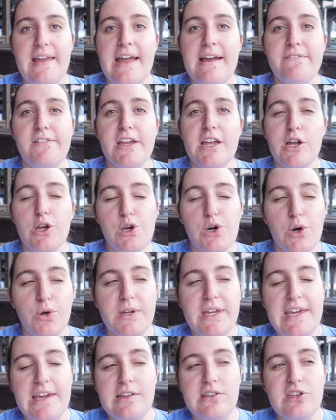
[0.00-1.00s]
They have like a
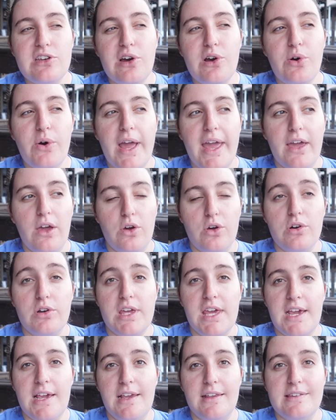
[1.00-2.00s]
coquito and
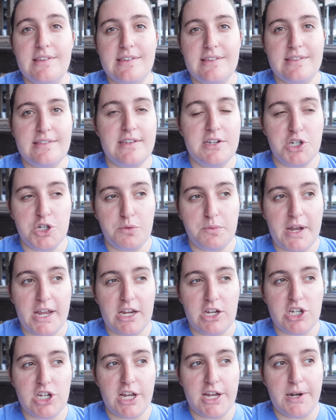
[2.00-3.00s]
cookies
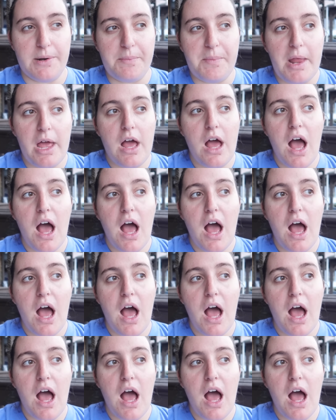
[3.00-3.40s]
situation.